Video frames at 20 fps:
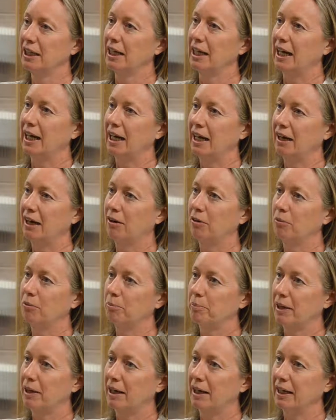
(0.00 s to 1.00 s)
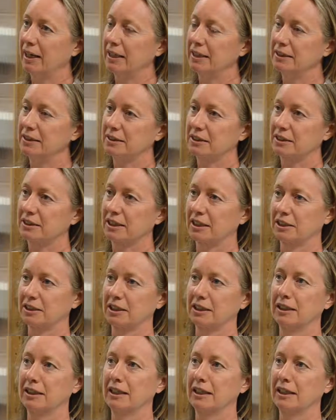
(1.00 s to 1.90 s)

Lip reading: how by discussing